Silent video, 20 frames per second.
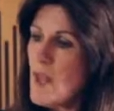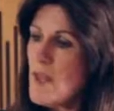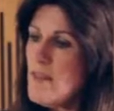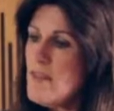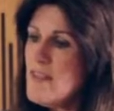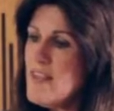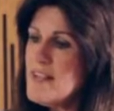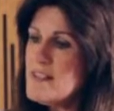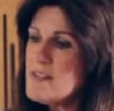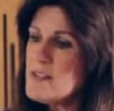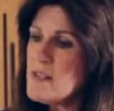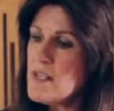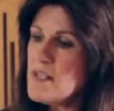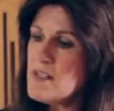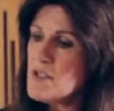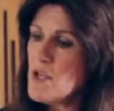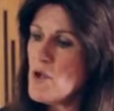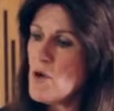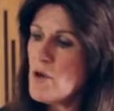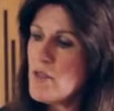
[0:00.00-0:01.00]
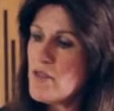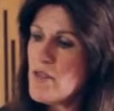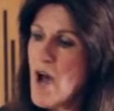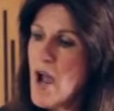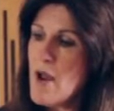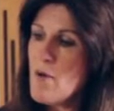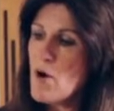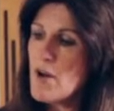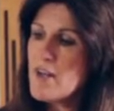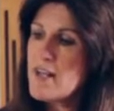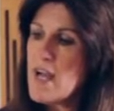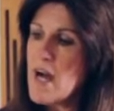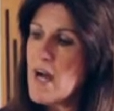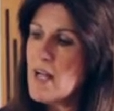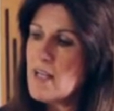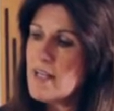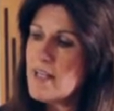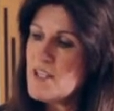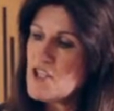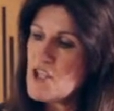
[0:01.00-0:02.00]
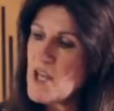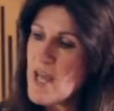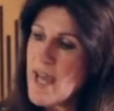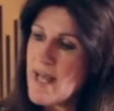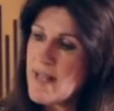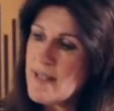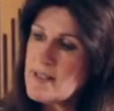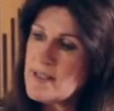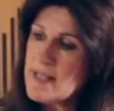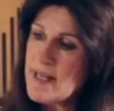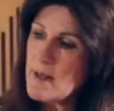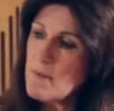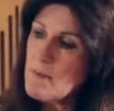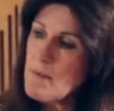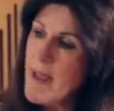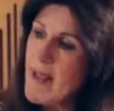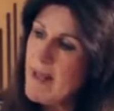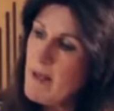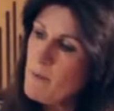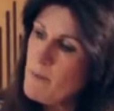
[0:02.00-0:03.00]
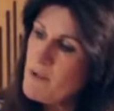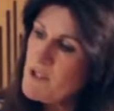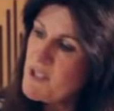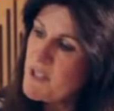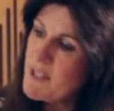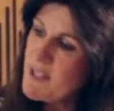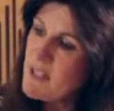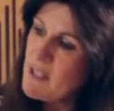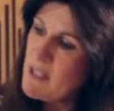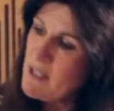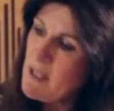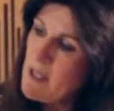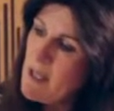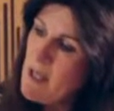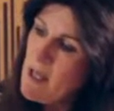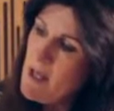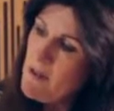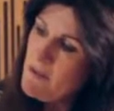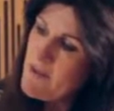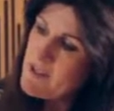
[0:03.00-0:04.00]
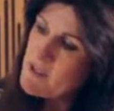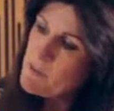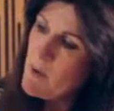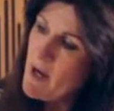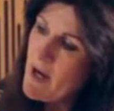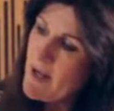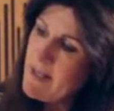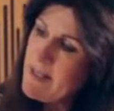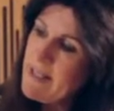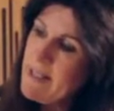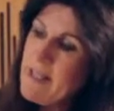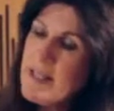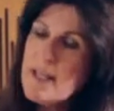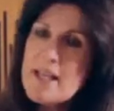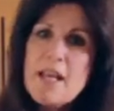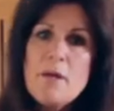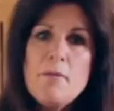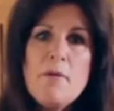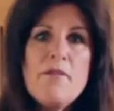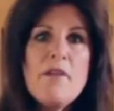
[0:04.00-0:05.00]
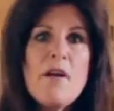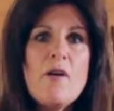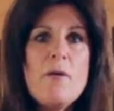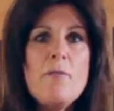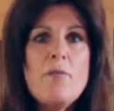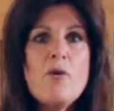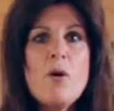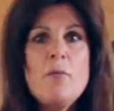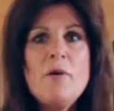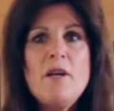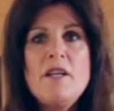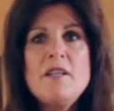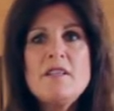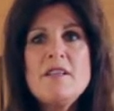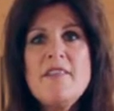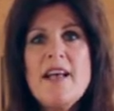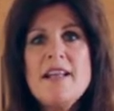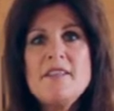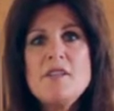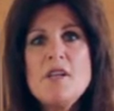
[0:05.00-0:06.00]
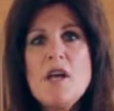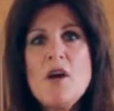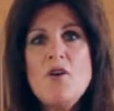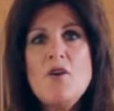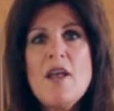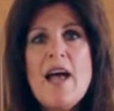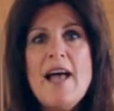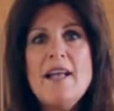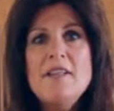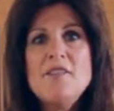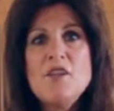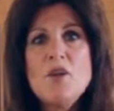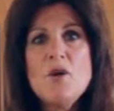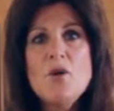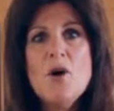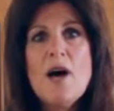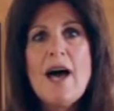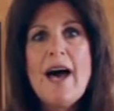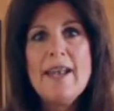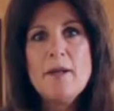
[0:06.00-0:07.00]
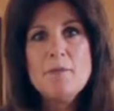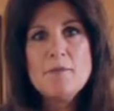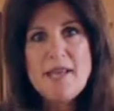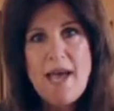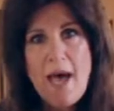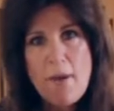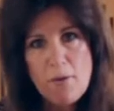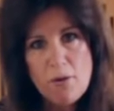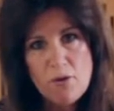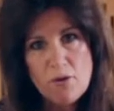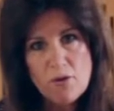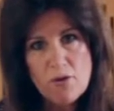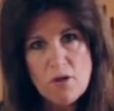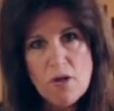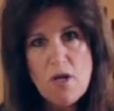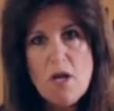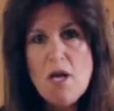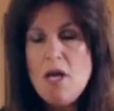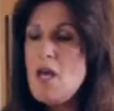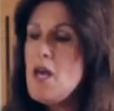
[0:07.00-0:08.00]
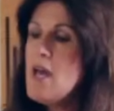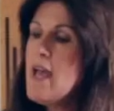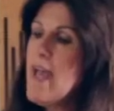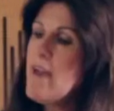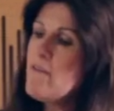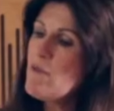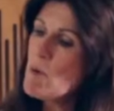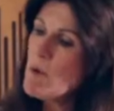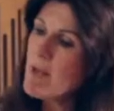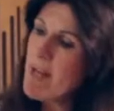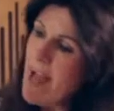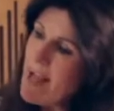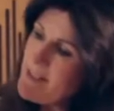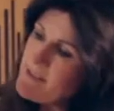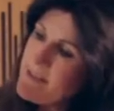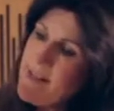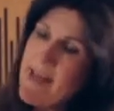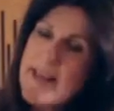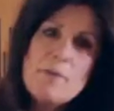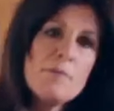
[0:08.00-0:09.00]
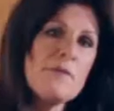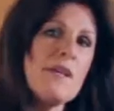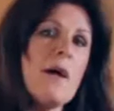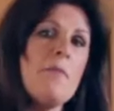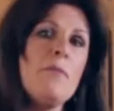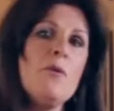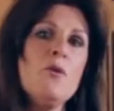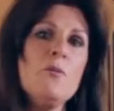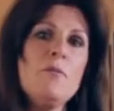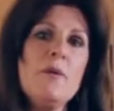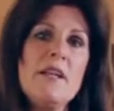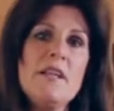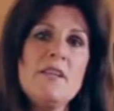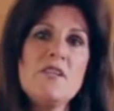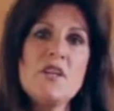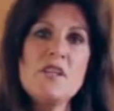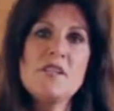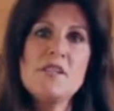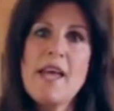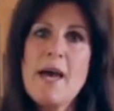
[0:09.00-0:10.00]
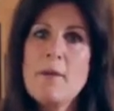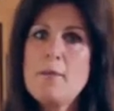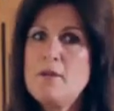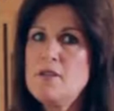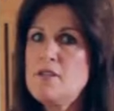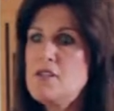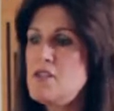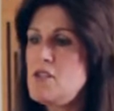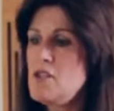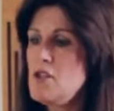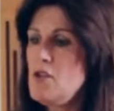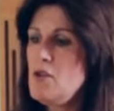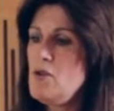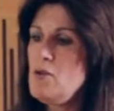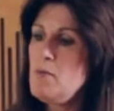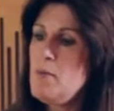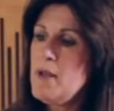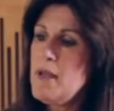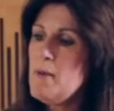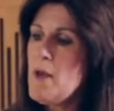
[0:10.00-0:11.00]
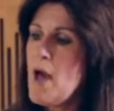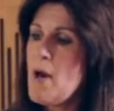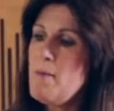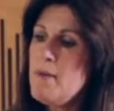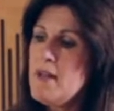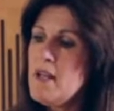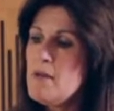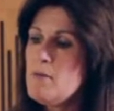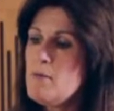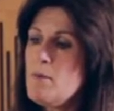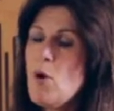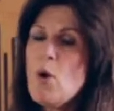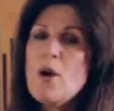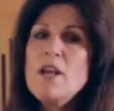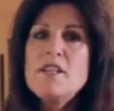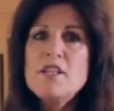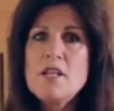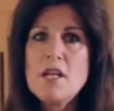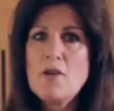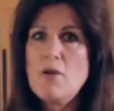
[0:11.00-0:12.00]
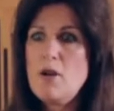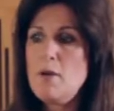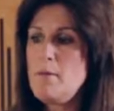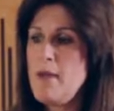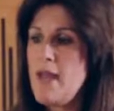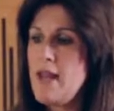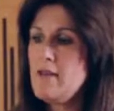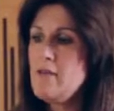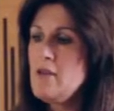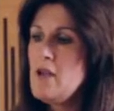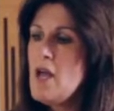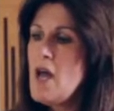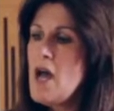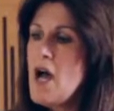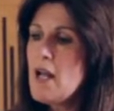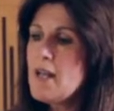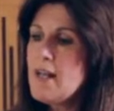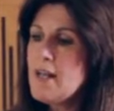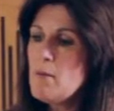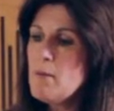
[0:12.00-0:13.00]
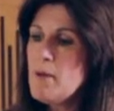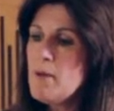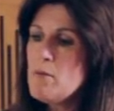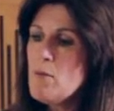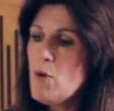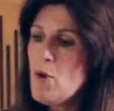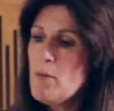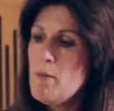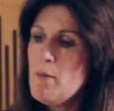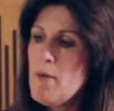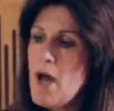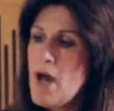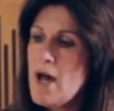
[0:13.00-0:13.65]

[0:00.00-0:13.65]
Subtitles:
This is your thyroid cartilage, and in men in particular, this part here can be very prominent, and that's known as your Adam's apple. Everyone has an Adam's apple, but it just happens to be a bit pointier in men, a little bit more